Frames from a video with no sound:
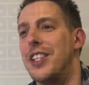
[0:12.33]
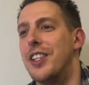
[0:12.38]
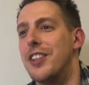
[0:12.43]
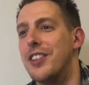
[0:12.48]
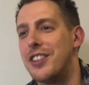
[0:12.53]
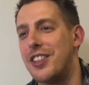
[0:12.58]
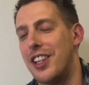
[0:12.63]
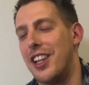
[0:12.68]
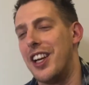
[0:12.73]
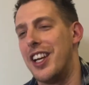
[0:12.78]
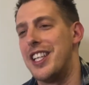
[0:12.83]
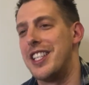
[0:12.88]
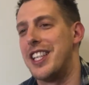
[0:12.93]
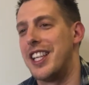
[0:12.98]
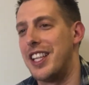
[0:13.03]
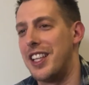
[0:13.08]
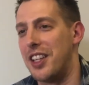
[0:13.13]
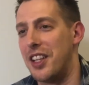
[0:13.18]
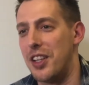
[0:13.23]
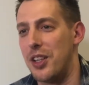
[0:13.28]

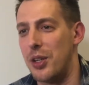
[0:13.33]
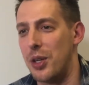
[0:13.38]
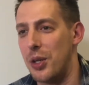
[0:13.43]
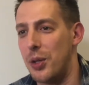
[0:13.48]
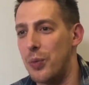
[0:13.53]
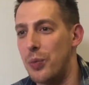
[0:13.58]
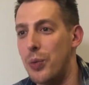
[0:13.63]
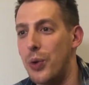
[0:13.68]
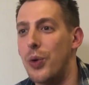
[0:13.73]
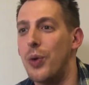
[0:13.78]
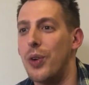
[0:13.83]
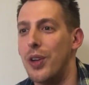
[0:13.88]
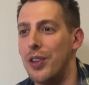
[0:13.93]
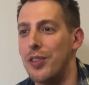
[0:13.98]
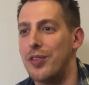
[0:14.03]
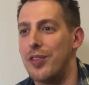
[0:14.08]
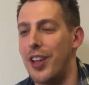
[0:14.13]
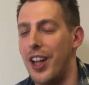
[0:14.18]
utilising the wall of